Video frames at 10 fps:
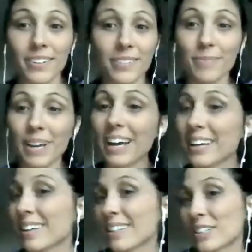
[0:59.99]

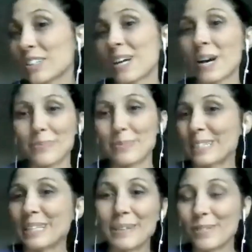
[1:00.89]
I could not
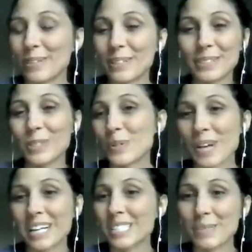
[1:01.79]
believe that you were
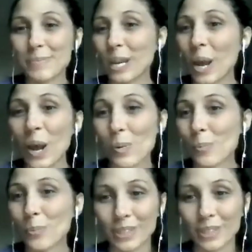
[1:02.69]
asking me to
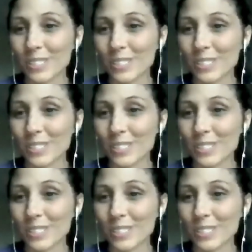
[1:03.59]
help with this